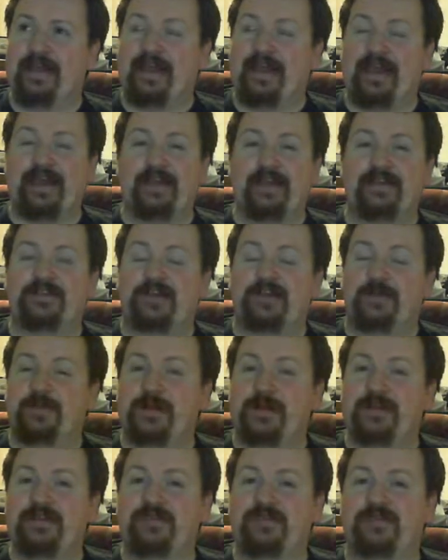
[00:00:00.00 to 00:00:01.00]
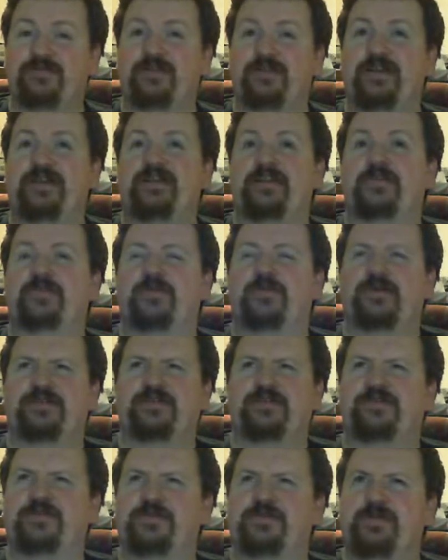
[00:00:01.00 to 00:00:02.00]
a Japanese related
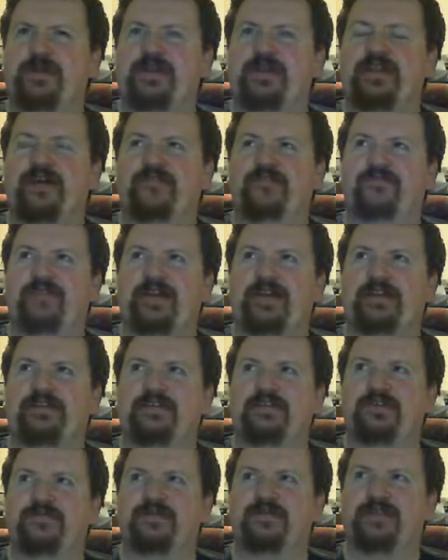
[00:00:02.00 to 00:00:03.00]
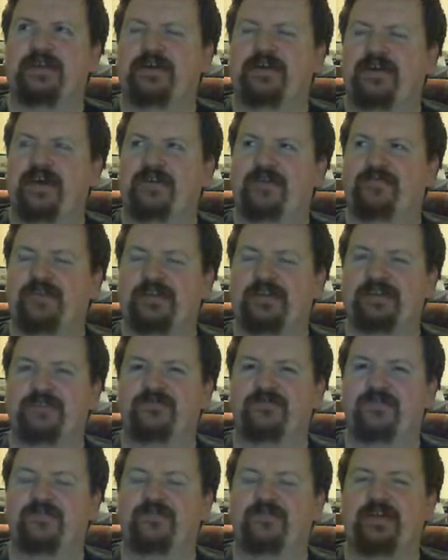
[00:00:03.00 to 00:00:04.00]
Burst of Speed event. There was a
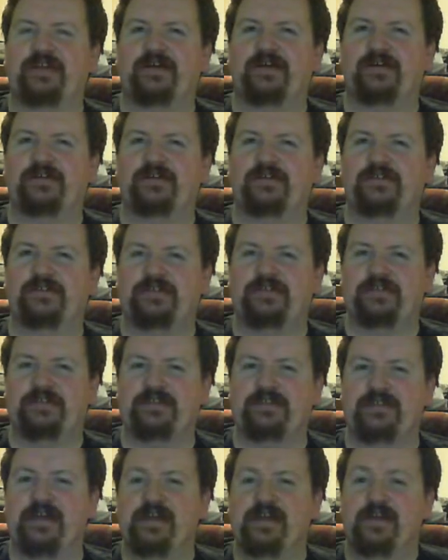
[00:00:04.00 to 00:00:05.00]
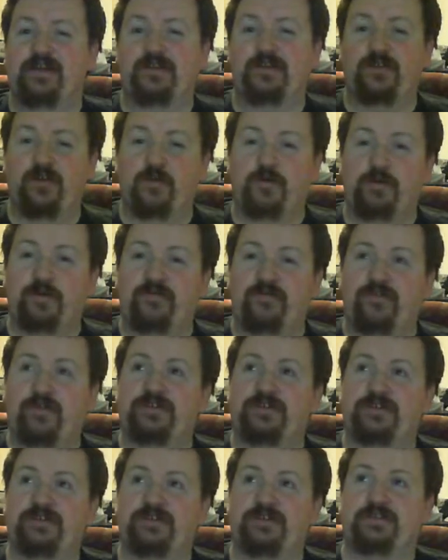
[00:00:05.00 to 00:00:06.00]
festival event on the global
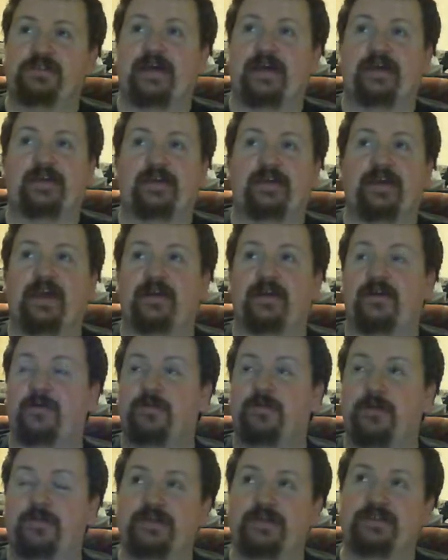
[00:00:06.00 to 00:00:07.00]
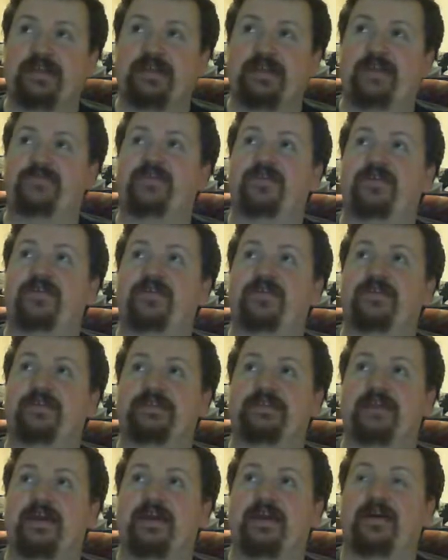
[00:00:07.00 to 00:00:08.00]
version a couple of months after
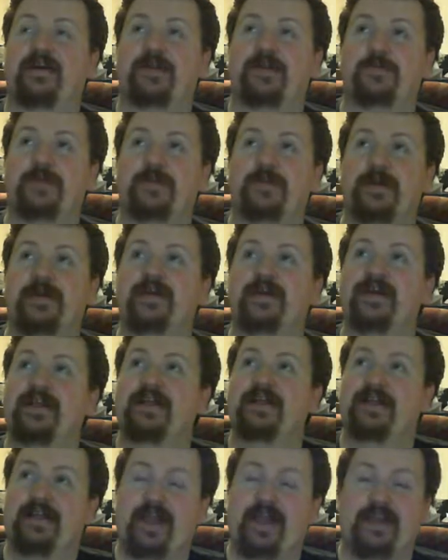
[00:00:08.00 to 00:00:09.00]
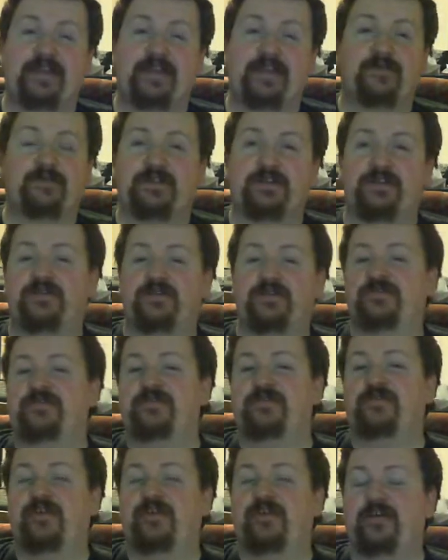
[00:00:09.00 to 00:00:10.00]
this car had appeared, and there was another
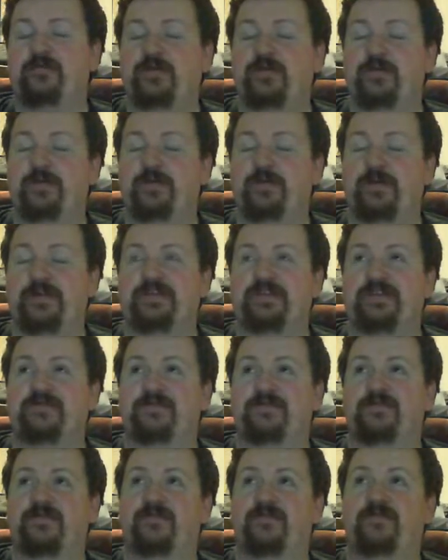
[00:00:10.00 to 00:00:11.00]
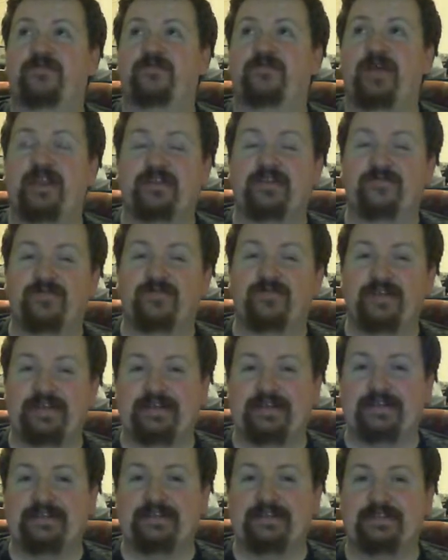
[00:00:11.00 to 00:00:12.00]
25 blueprints that were relatively
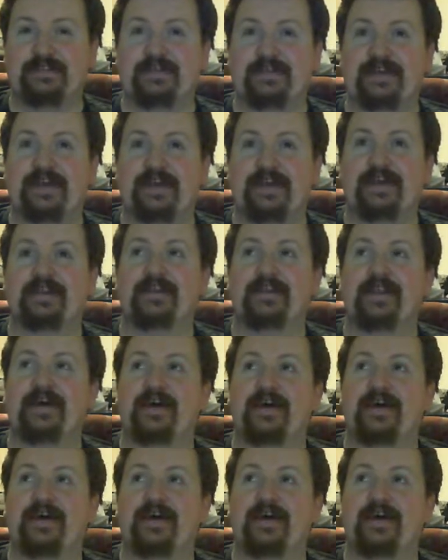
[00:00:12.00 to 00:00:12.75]
easy to get in